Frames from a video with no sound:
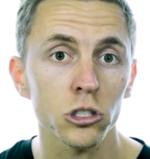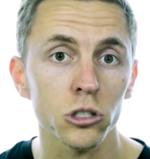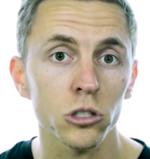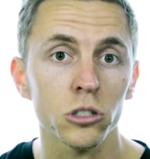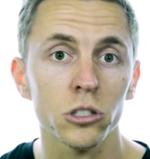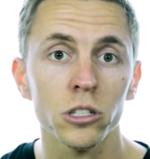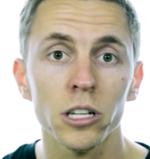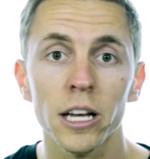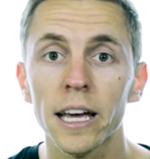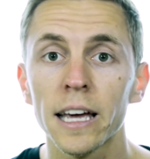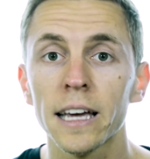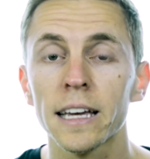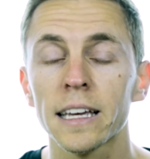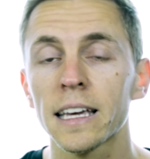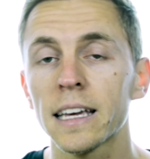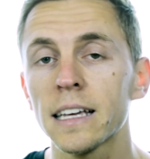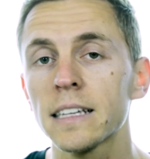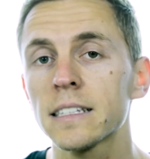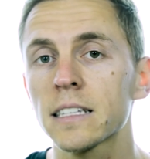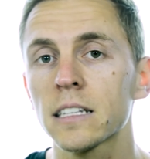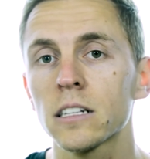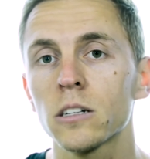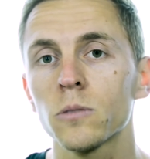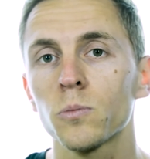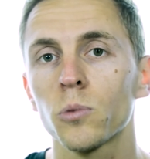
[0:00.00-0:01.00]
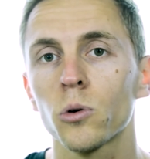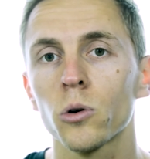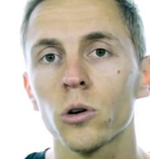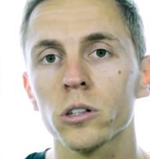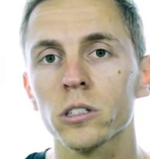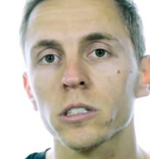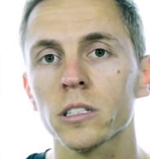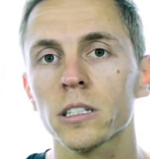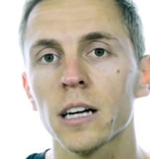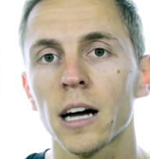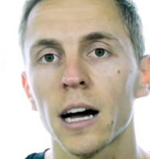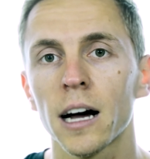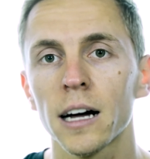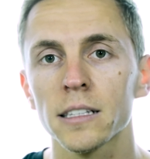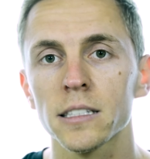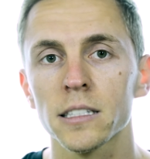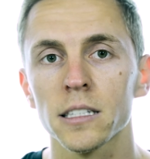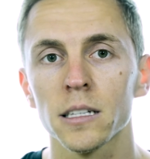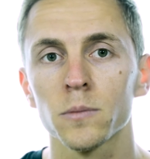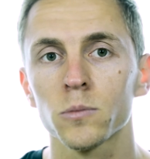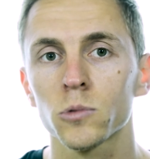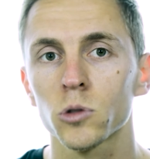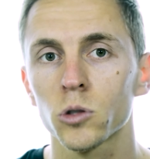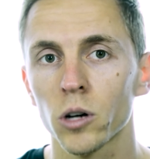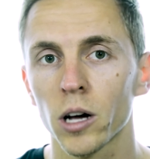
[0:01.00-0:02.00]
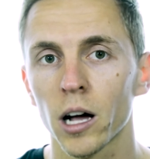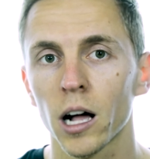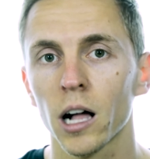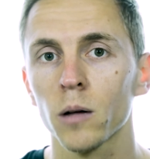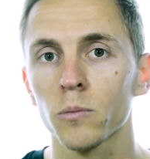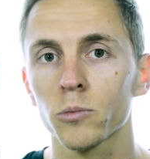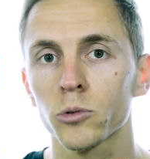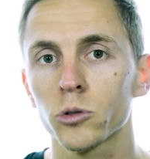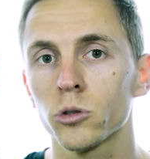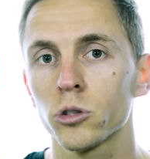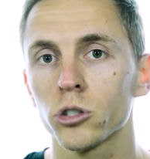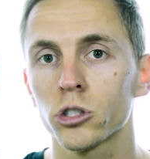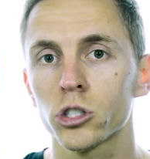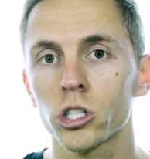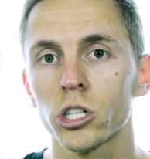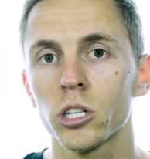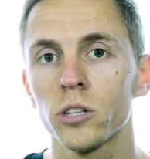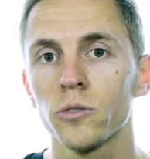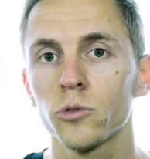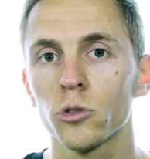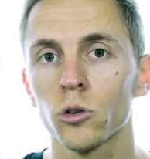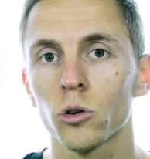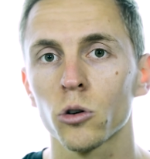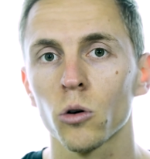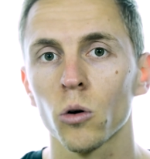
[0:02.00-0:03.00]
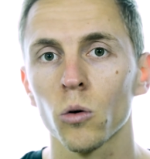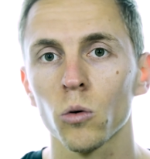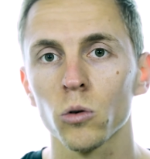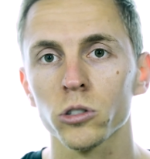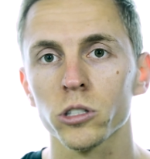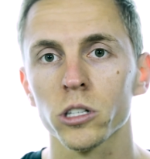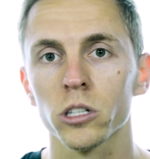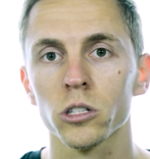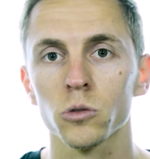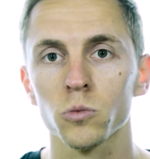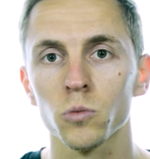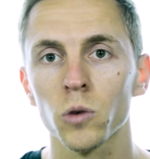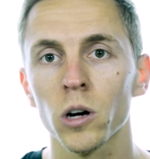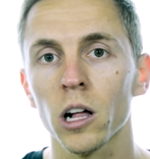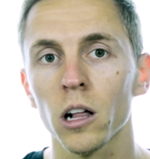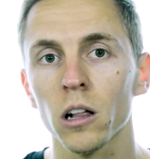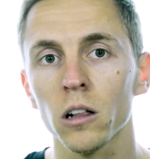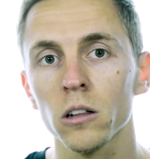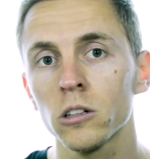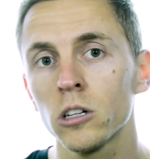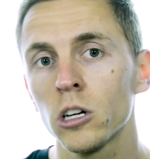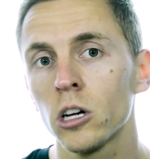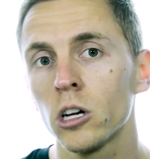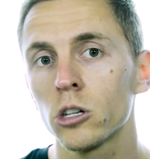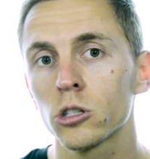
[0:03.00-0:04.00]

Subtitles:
to take is an important concept to help you achieve your goals as well.